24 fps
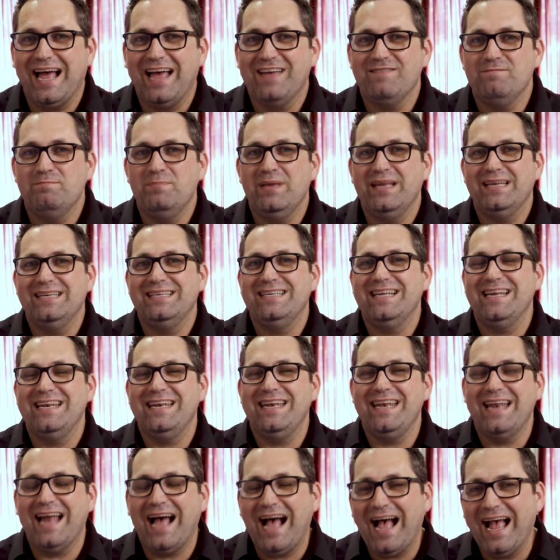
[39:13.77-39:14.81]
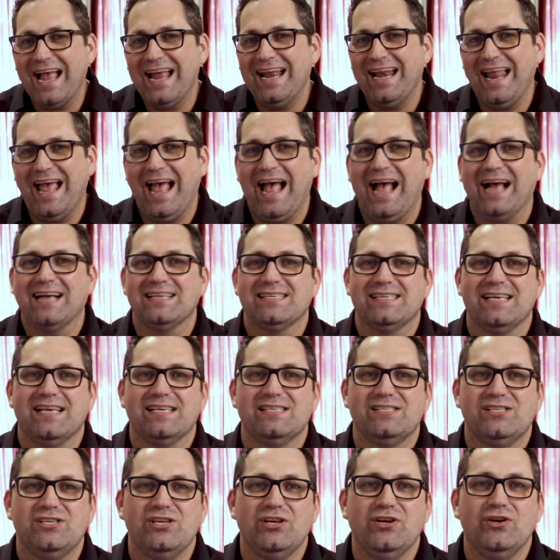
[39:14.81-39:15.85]
I've been denied
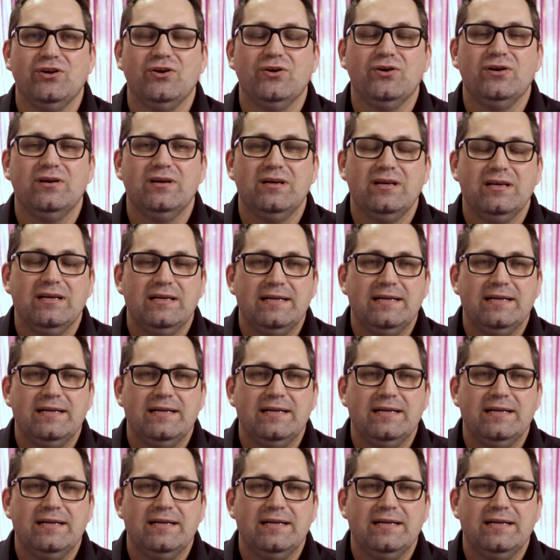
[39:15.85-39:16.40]
access to,